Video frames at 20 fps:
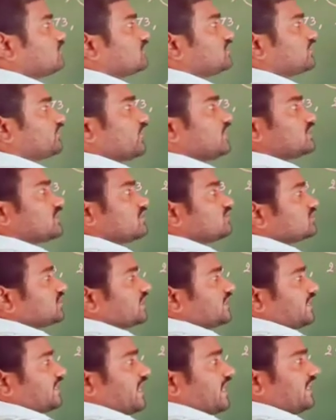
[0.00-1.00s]

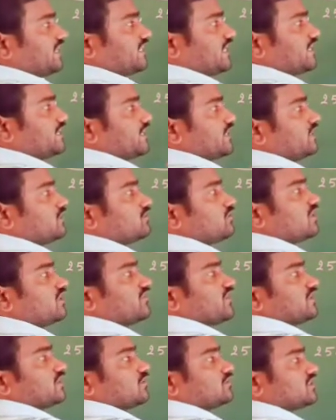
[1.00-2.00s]
25,800,
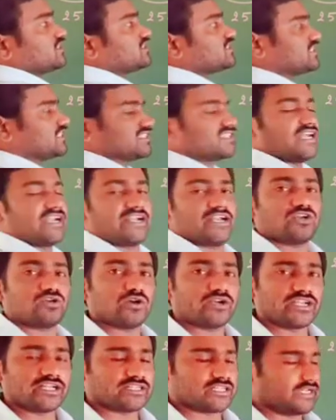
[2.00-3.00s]

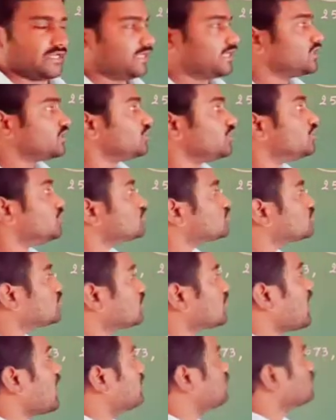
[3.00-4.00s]
25,623.
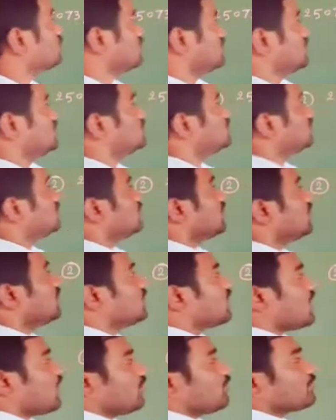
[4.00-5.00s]
So come to this.
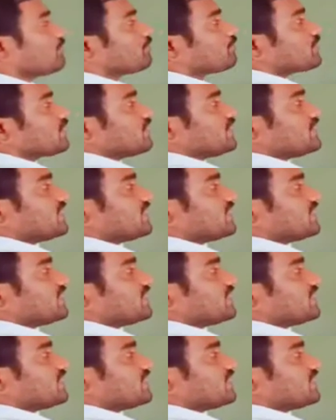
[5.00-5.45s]
Now